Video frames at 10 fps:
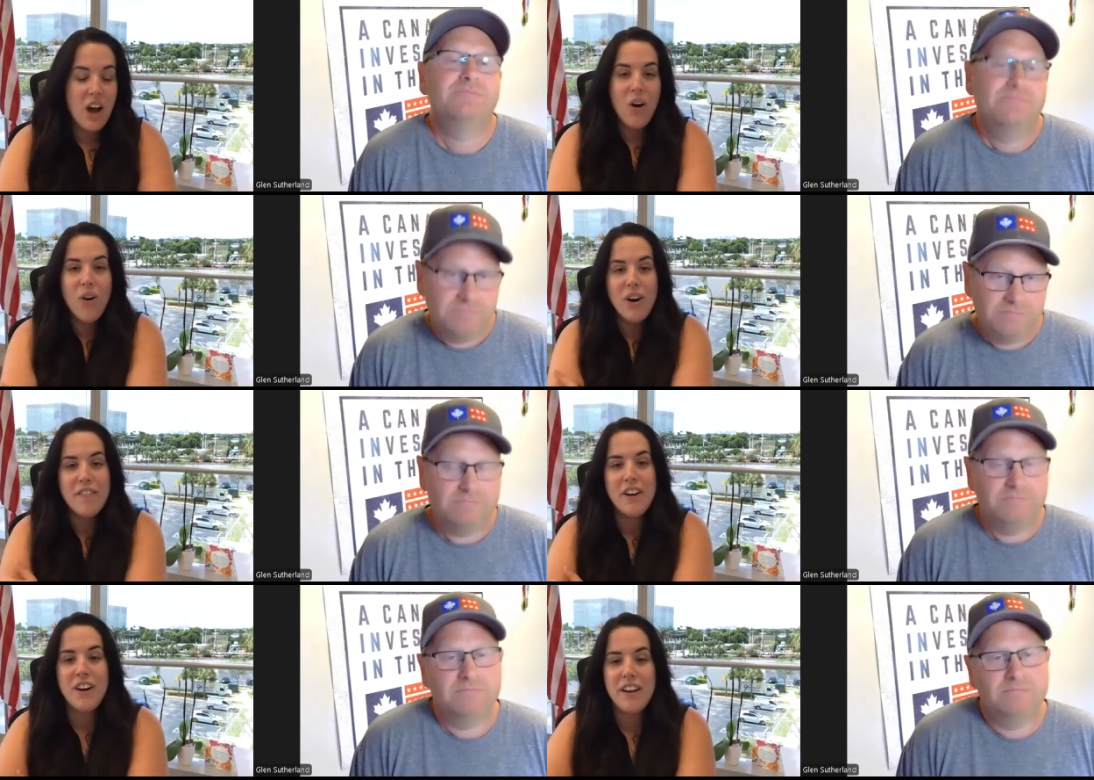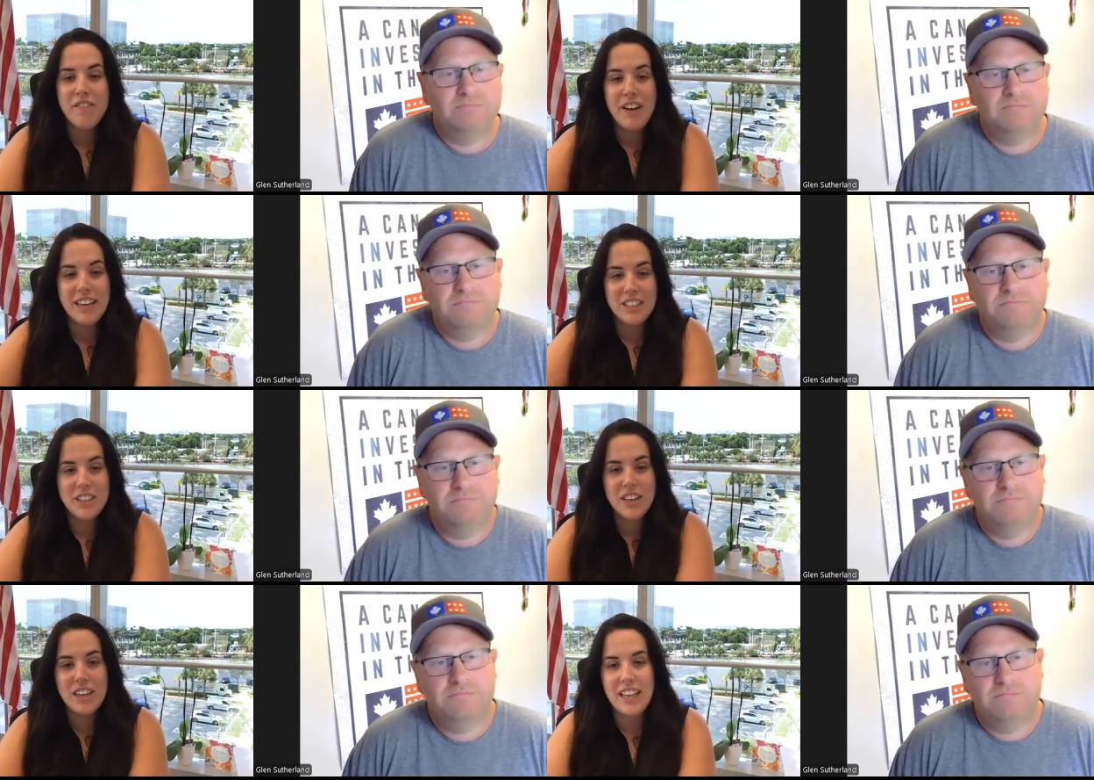Speaker 1: Or if you're an
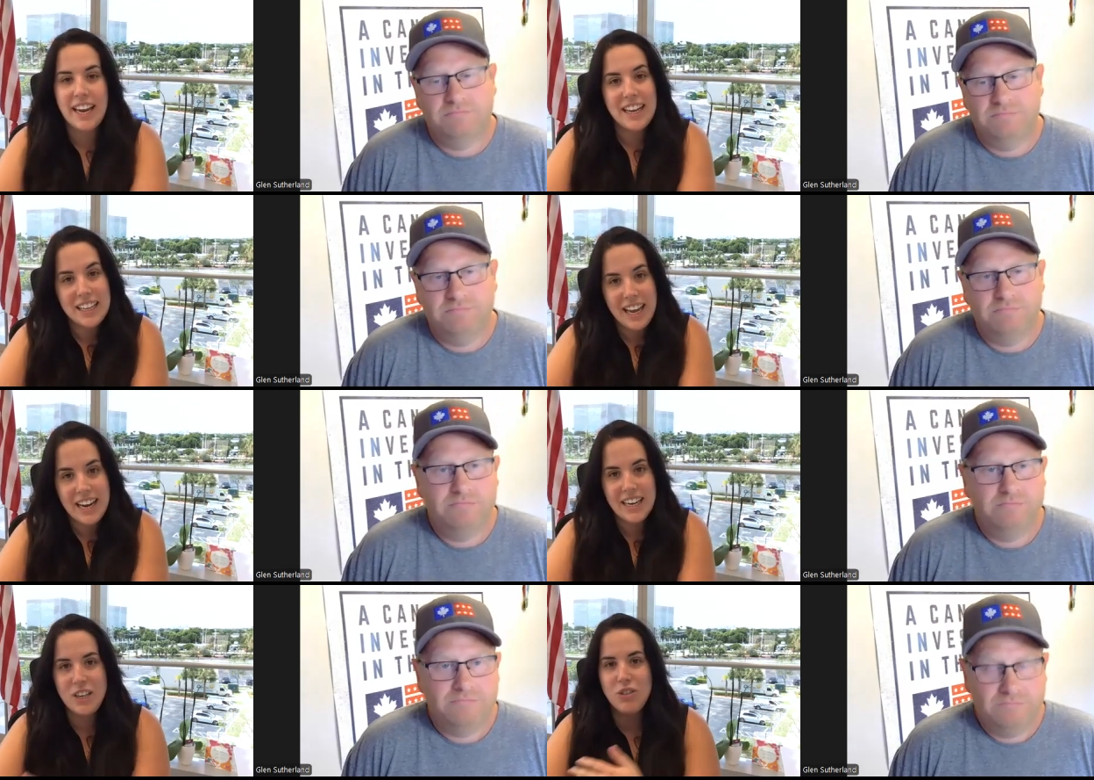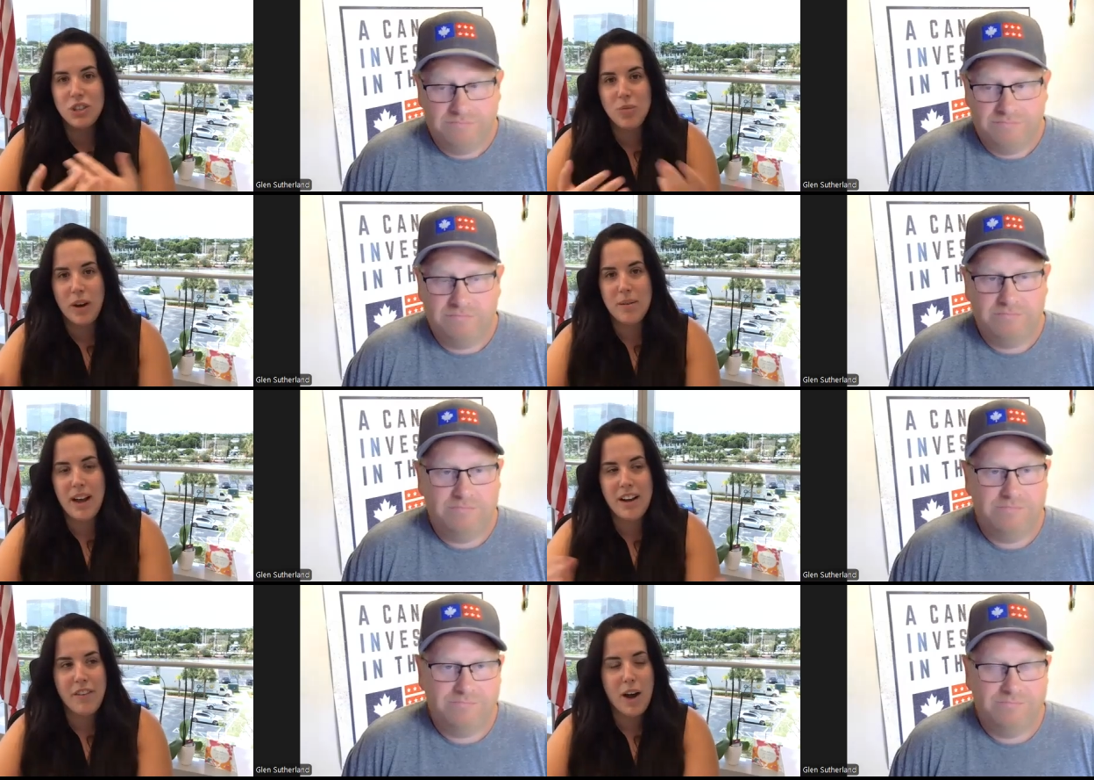investor like Glen and you just want to
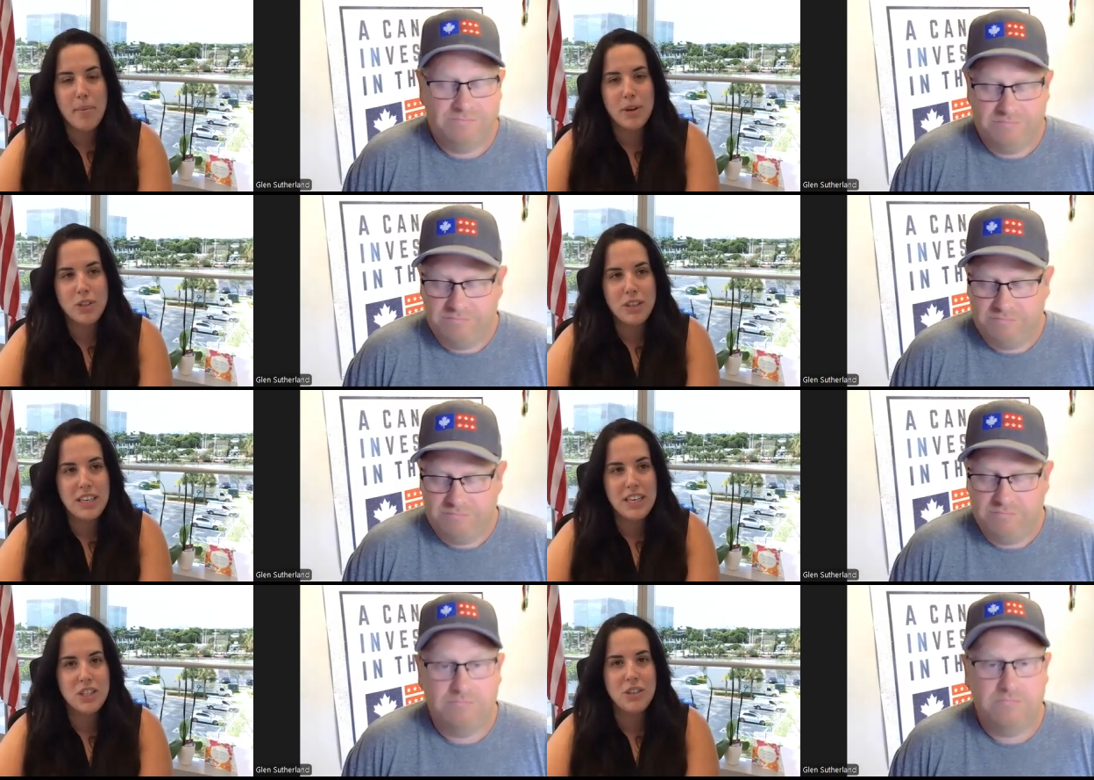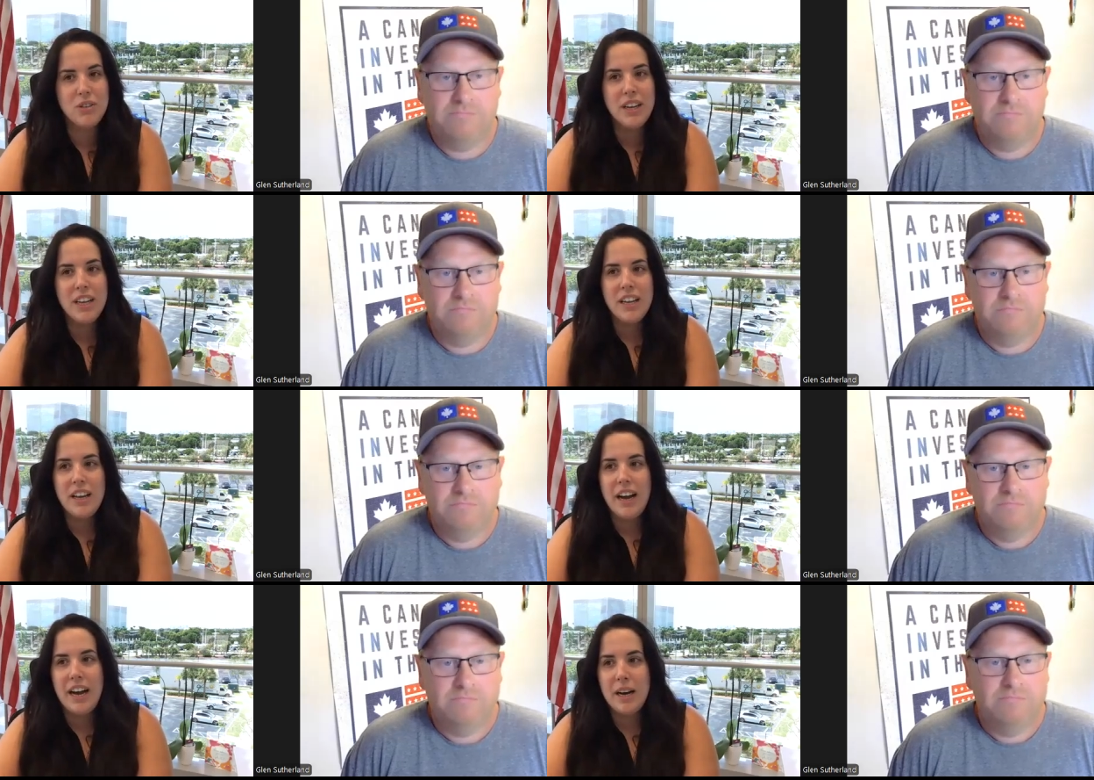have opportunity to
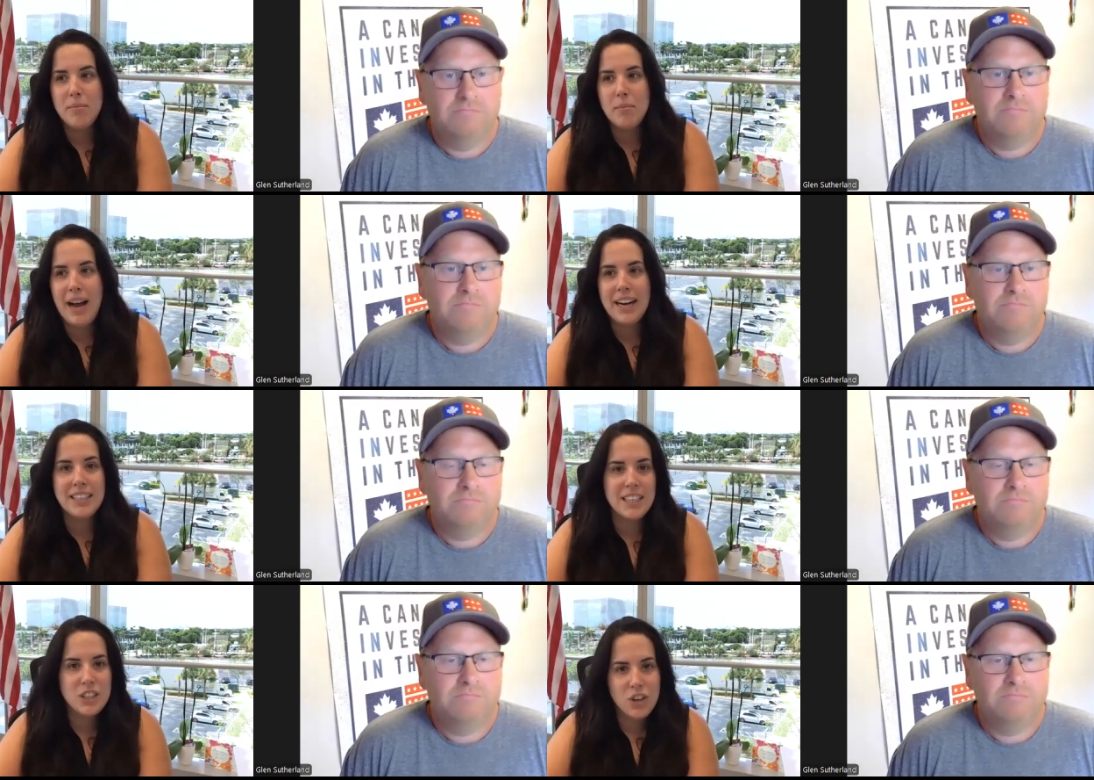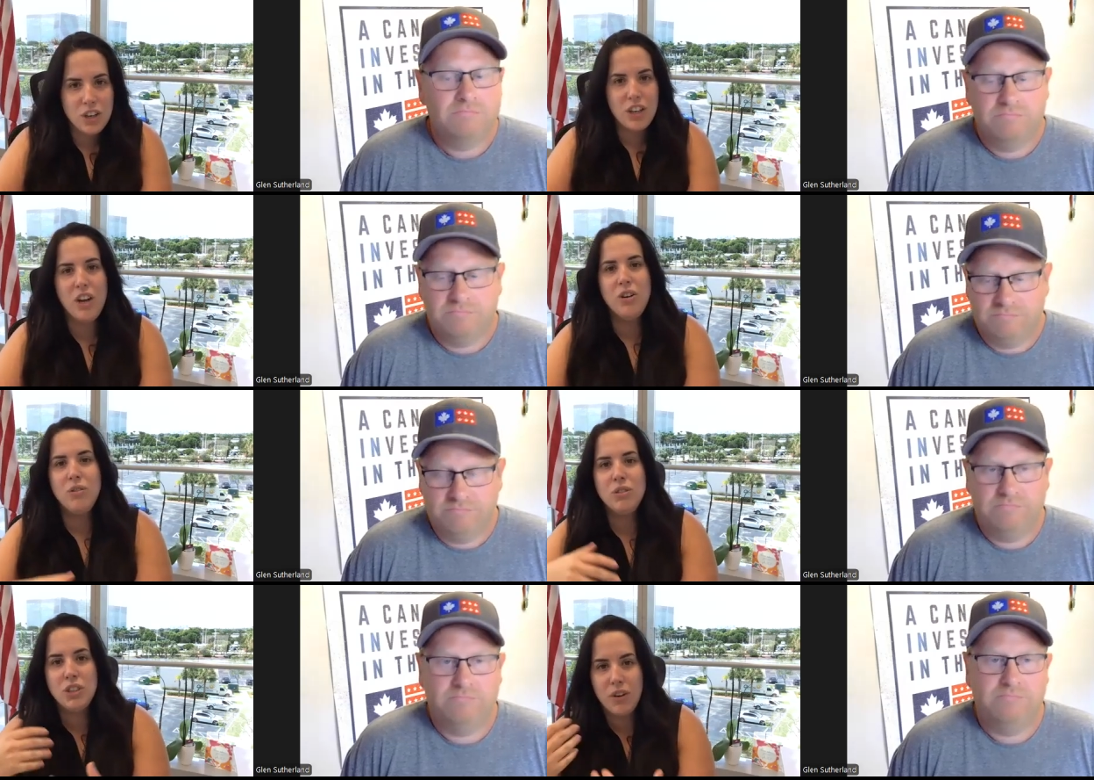um, access certain
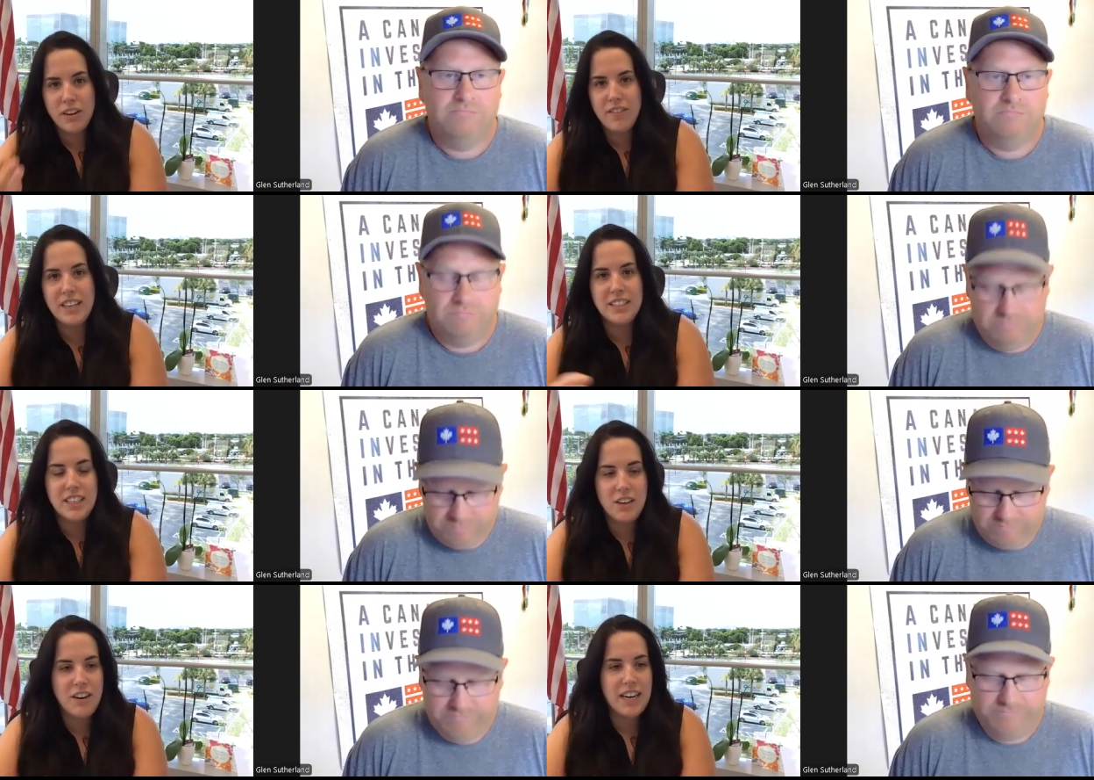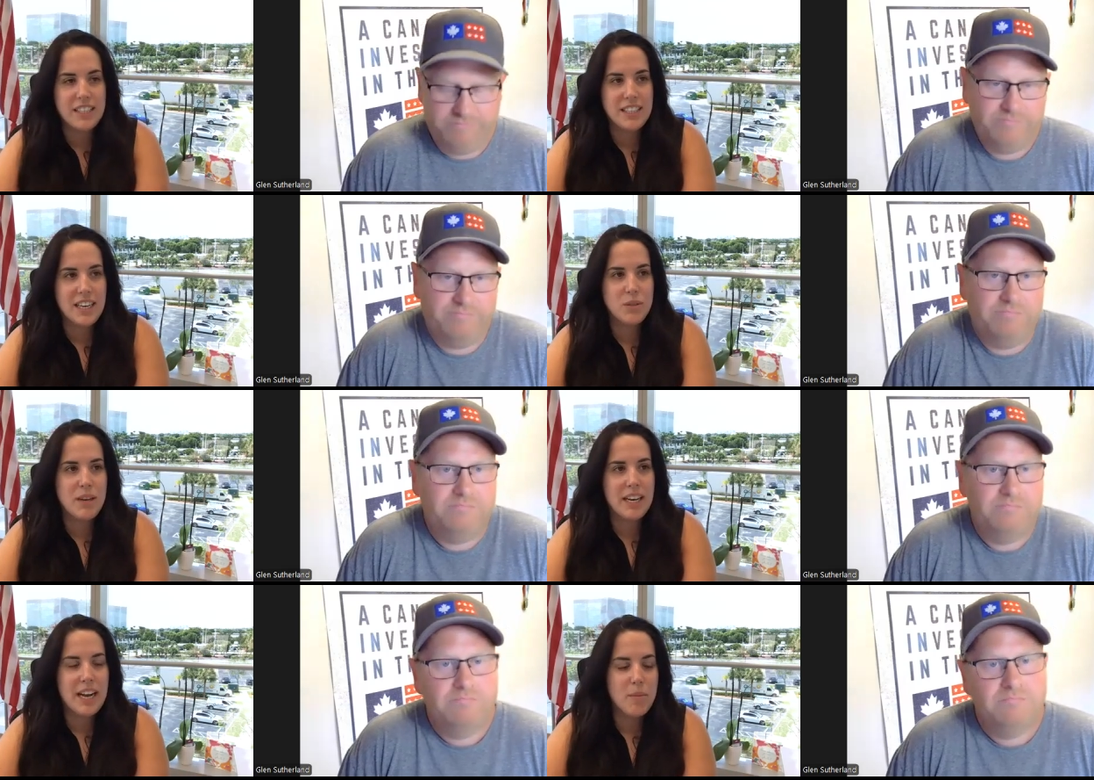loans or invest in the United States,
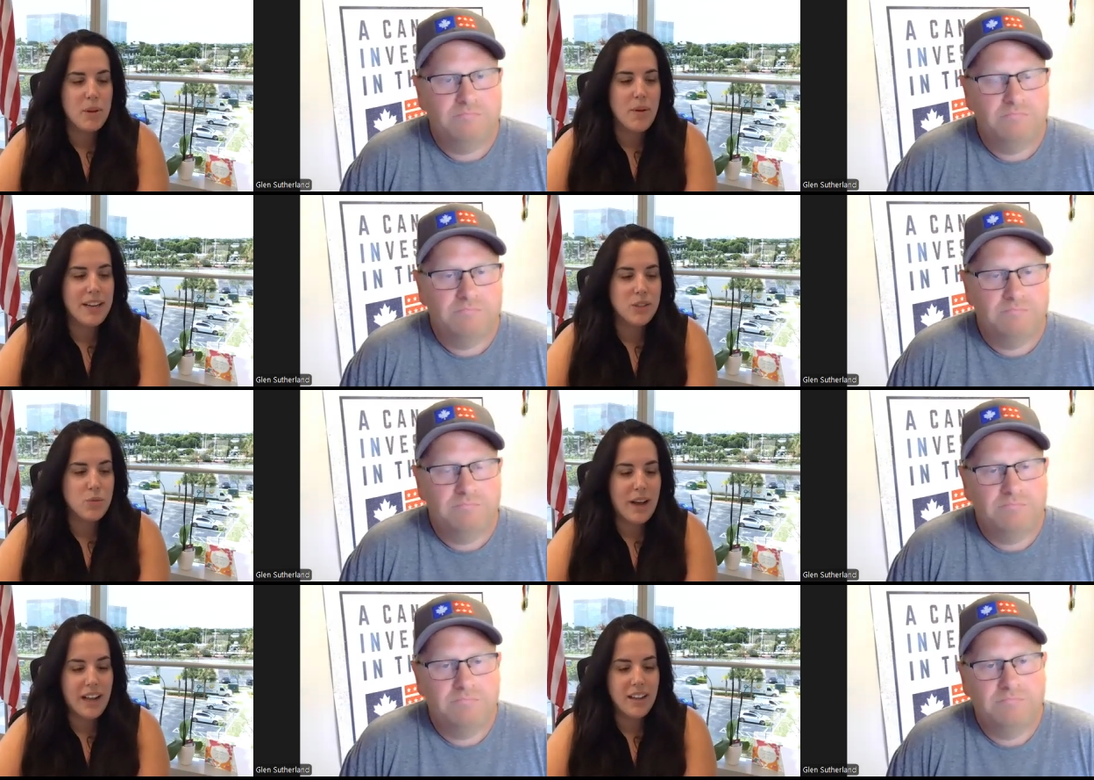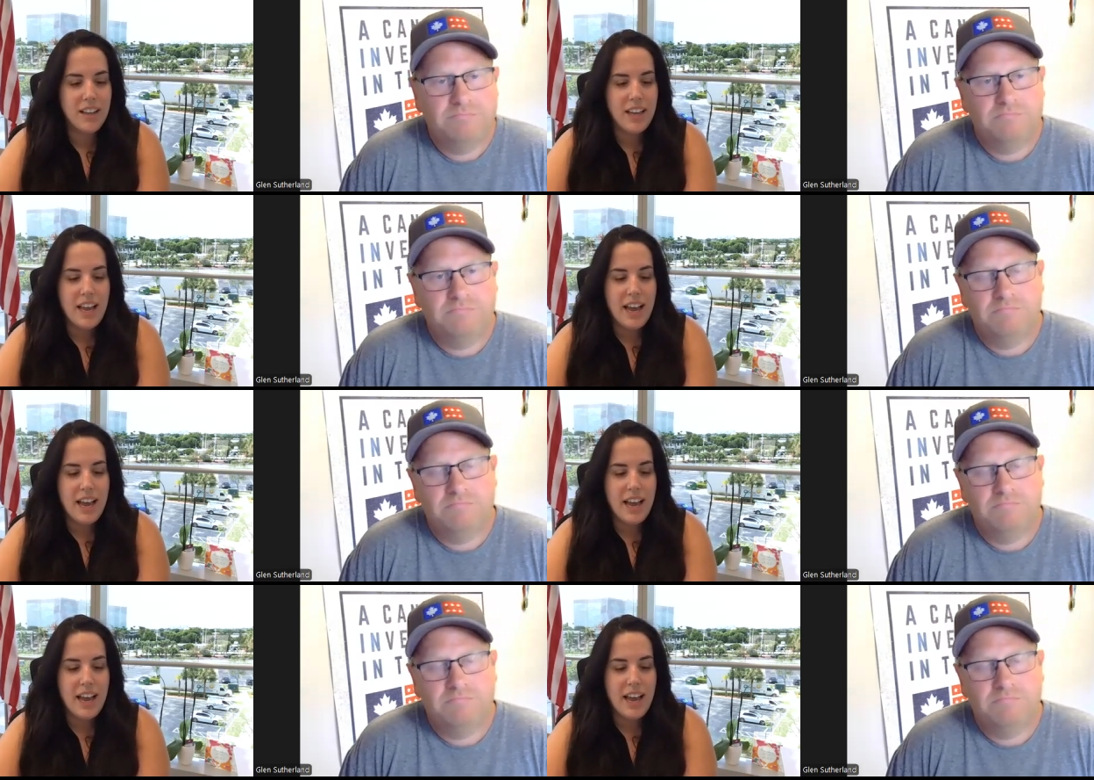we can help you as well.